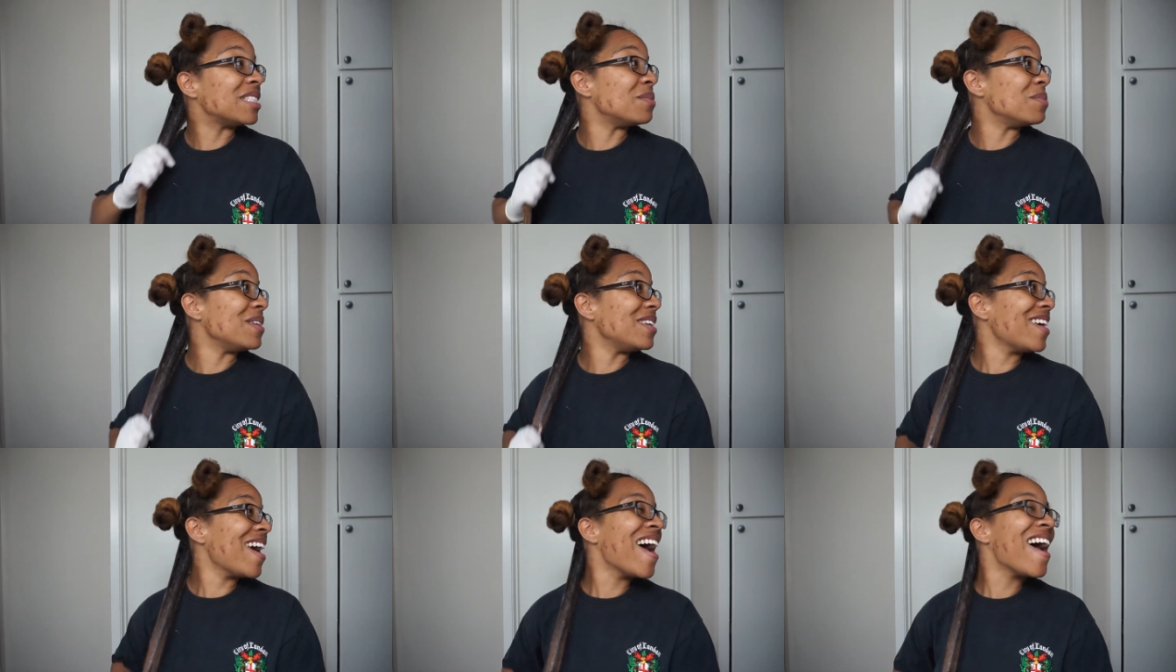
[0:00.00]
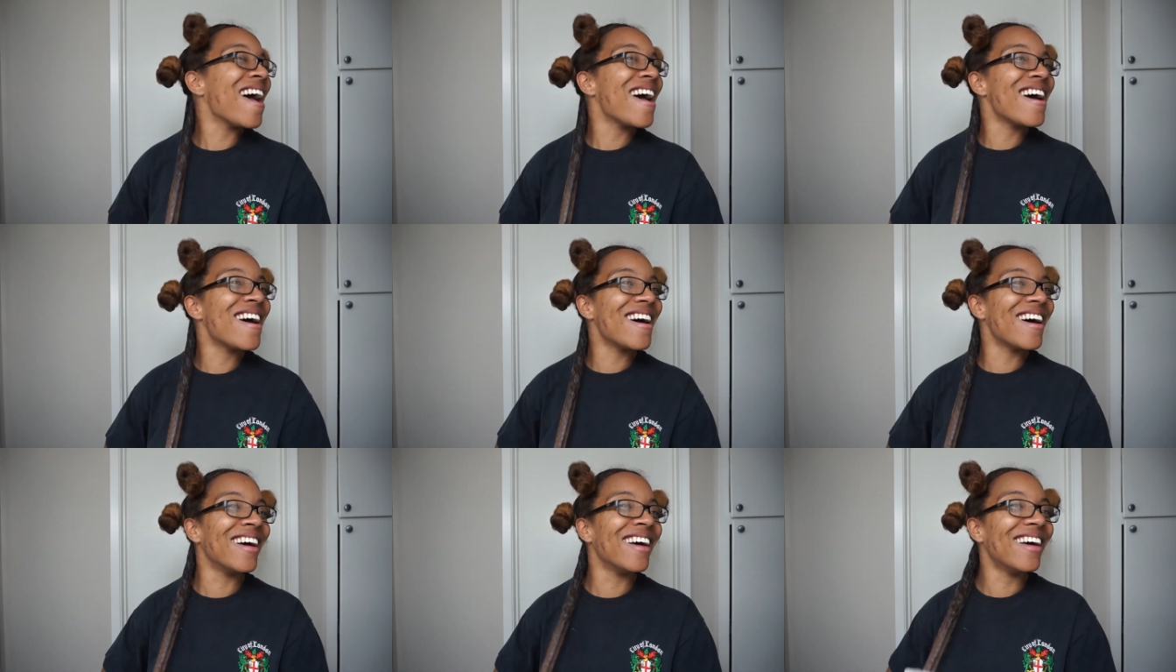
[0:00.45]
me.
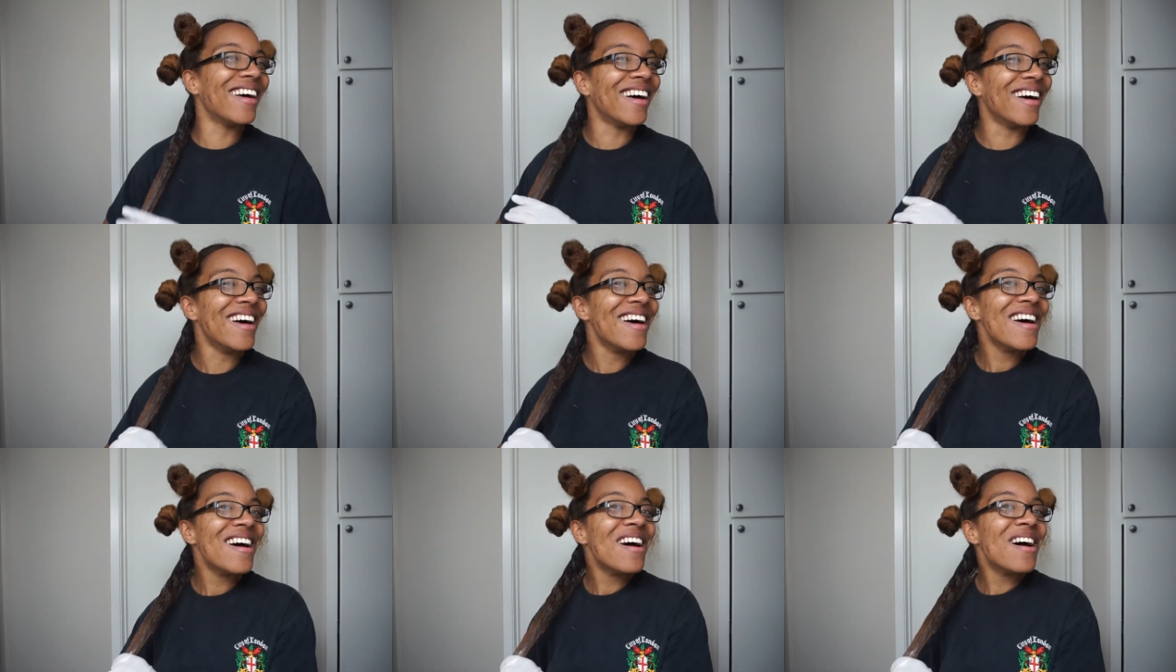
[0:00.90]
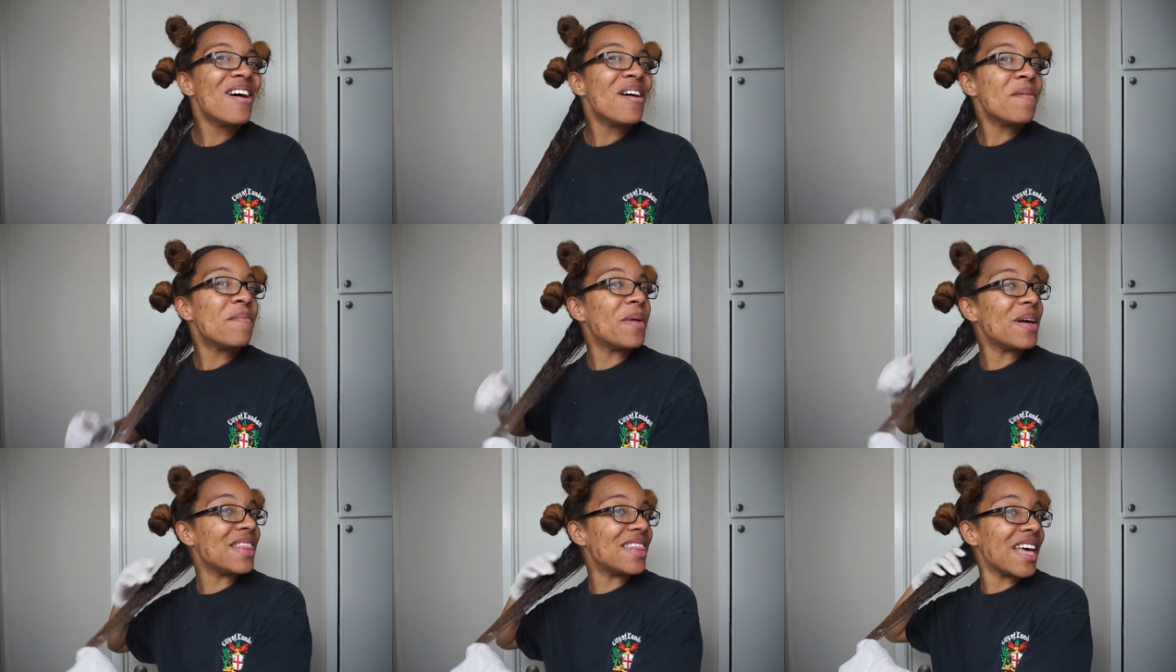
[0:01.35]

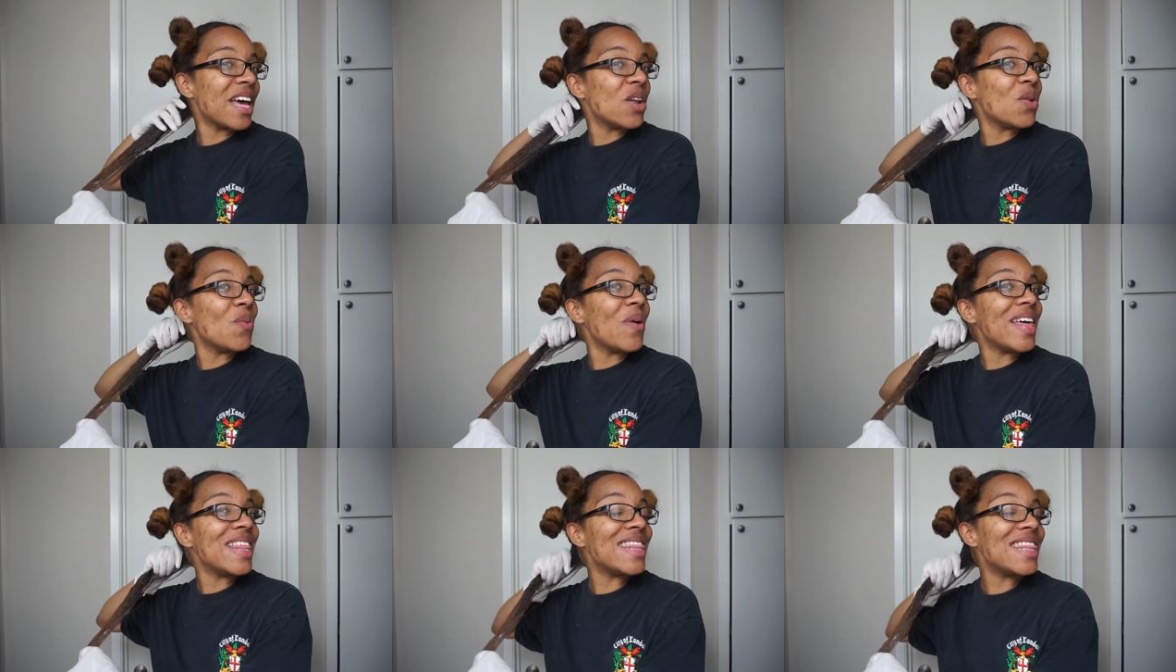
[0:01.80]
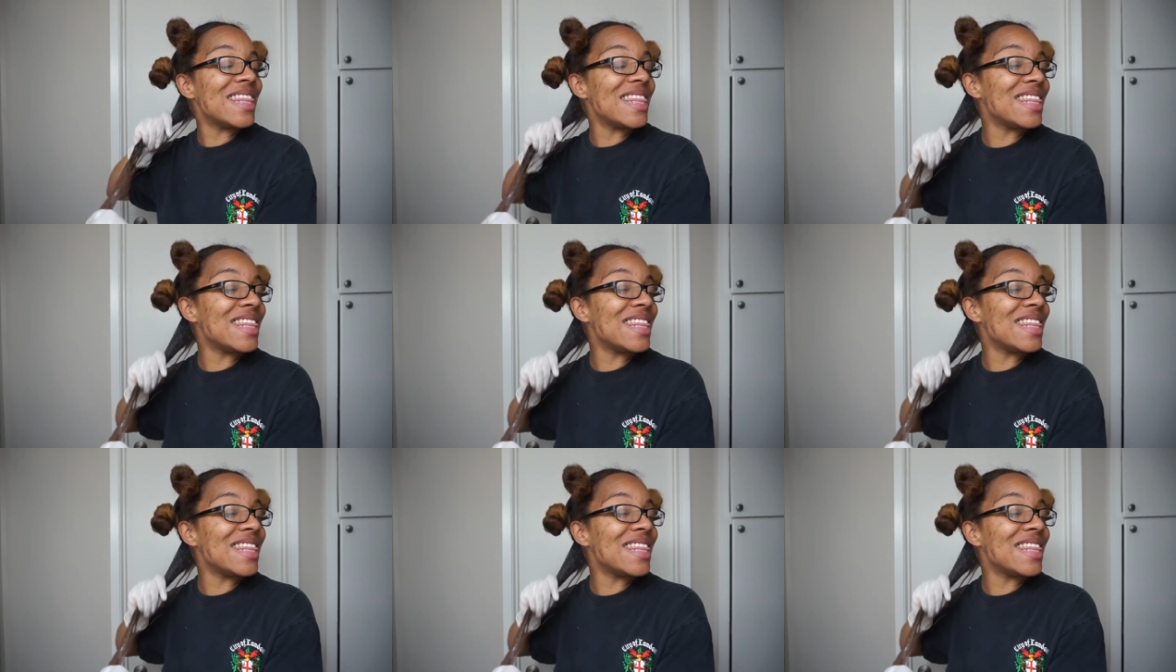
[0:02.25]
But then with